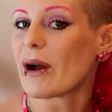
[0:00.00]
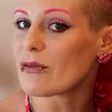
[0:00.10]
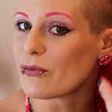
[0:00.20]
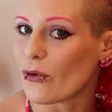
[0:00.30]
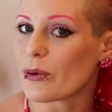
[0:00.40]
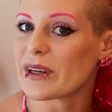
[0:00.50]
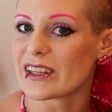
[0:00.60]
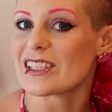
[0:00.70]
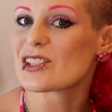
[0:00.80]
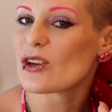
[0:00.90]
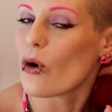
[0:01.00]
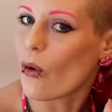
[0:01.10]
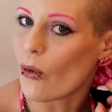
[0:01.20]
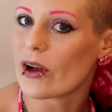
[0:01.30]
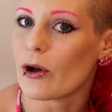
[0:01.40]
by forming this
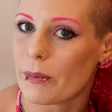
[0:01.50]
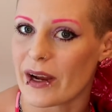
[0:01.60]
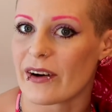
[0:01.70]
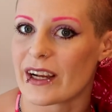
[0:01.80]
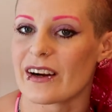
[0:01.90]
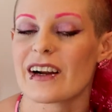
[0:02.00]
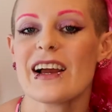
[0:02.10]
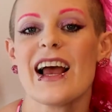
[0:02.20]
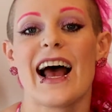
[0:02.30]
oil barrier.